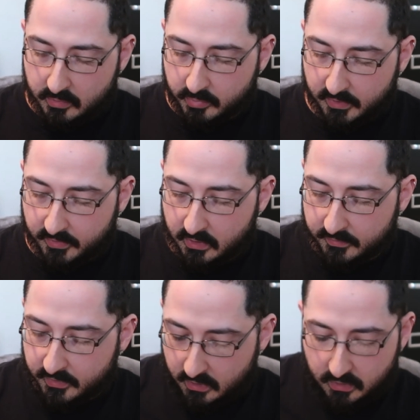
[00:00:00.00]
But I figure
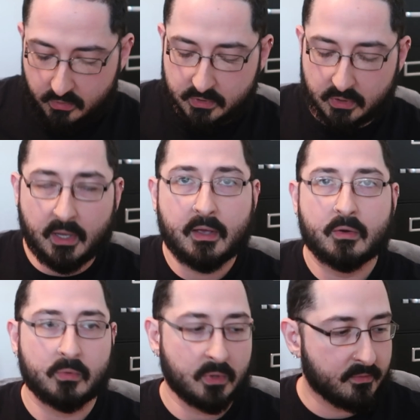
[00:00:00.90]
if they're closing
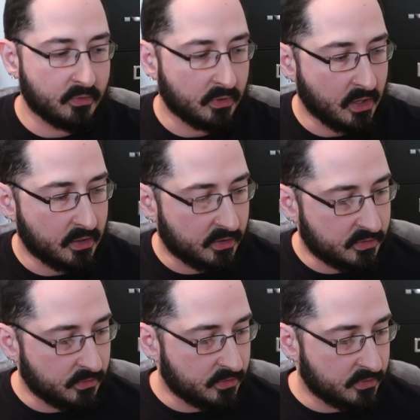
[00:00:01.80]
down or whatever, a lot of the
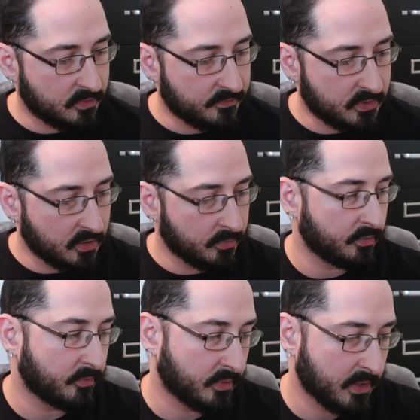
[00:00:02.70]
exclusive stuff's not going to
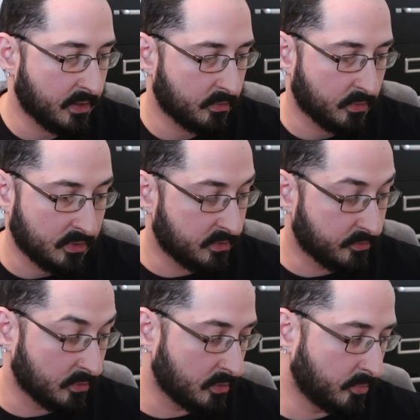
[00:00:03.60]
be around, or at least
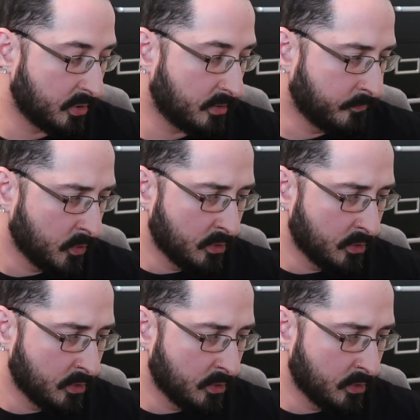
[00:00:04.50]
for a little bit.